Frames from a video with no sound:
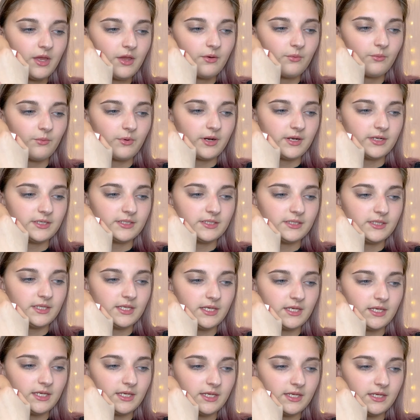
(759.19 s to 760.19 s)
Whereas
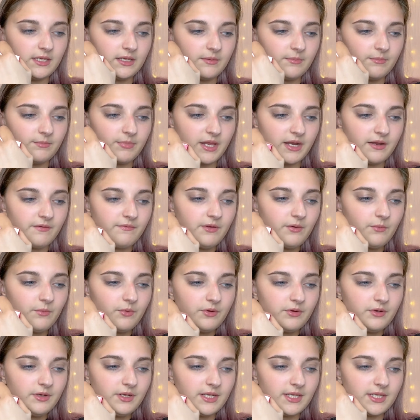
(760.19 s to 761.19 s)
the Benefit
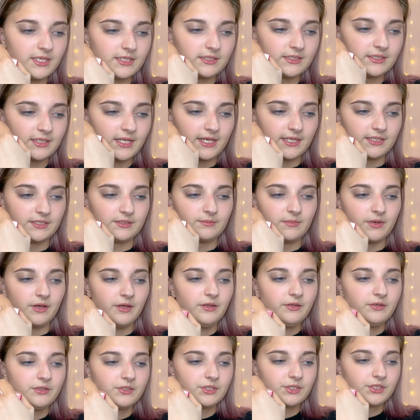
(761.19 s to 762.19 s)
one isn't as
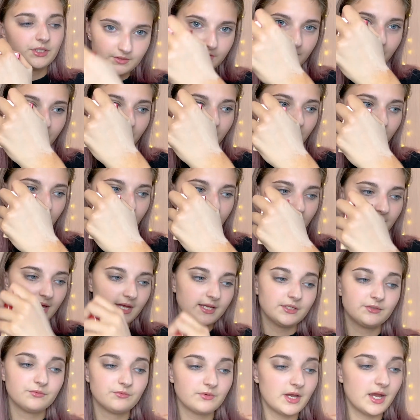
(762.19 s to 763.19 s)
much. So
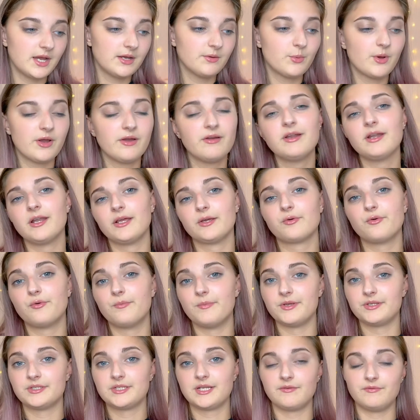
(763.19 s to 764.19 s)
yeah, I wear it like
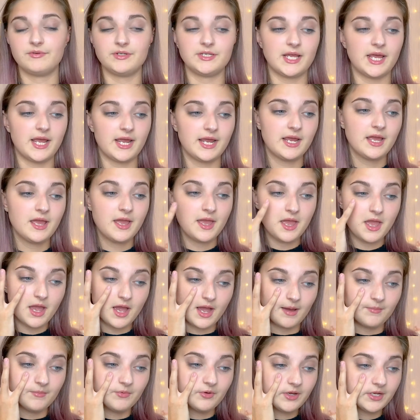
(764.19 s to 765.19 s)
almost every day.
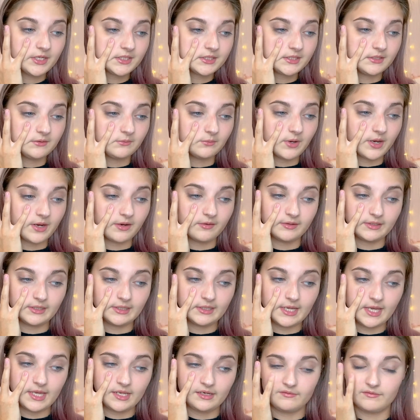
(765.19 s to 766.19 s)
I'm not actually
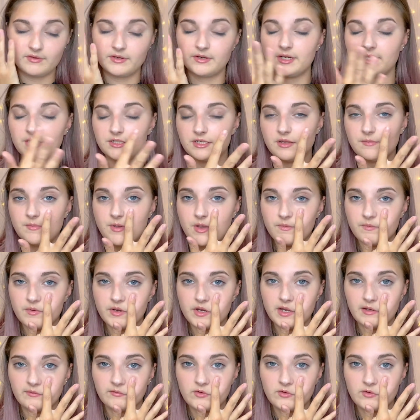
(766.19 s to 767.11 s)
wearing any foundation at the moment.